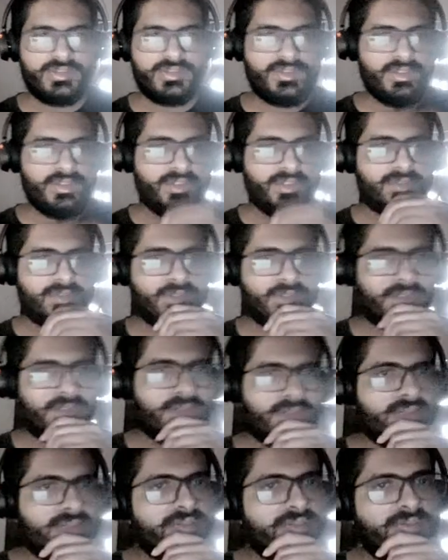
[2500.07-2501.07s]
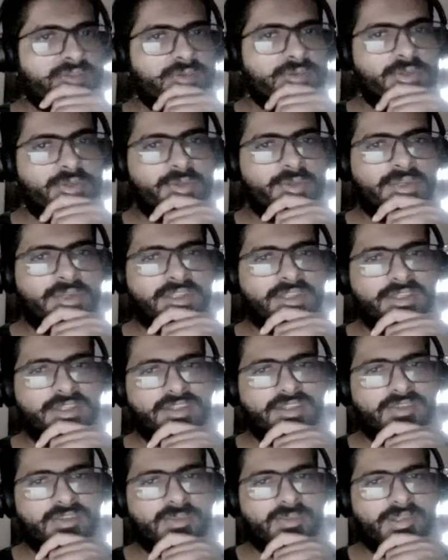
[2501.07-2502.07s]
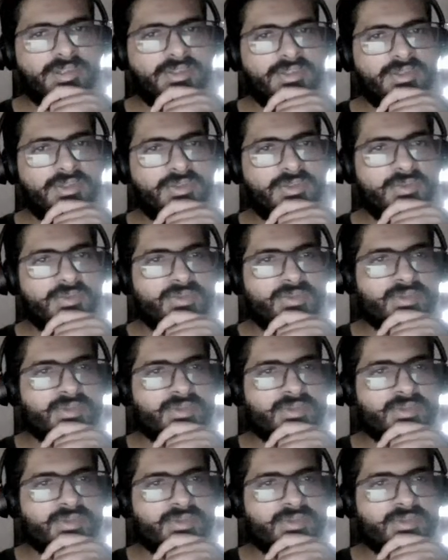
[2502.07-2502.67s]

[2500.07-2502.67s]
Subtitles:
into it. What do I explain to you? So